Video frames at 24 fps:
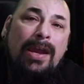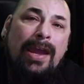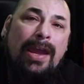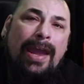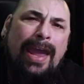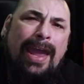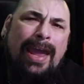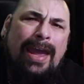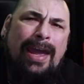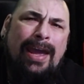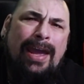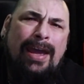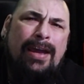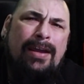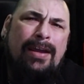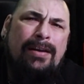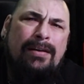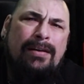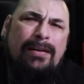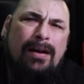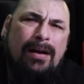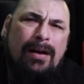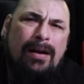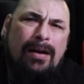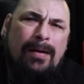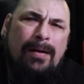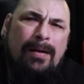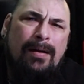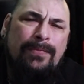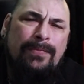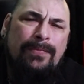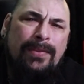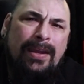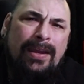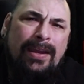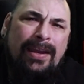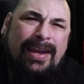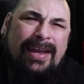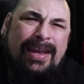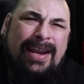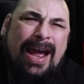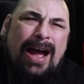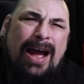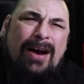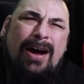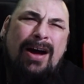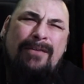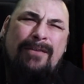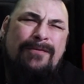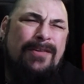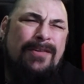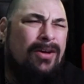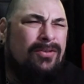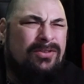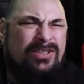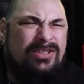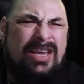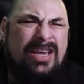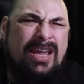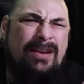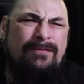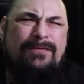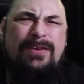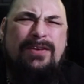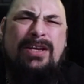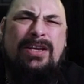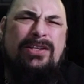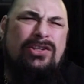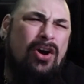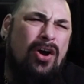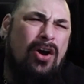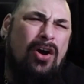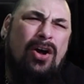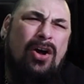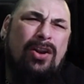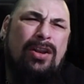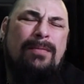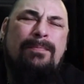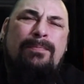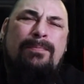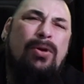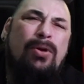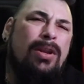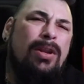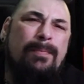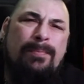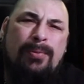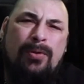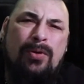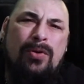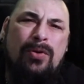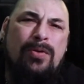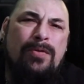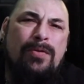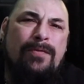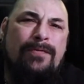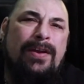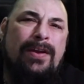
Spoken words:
and how I felt 10 feet tall and bulletproof.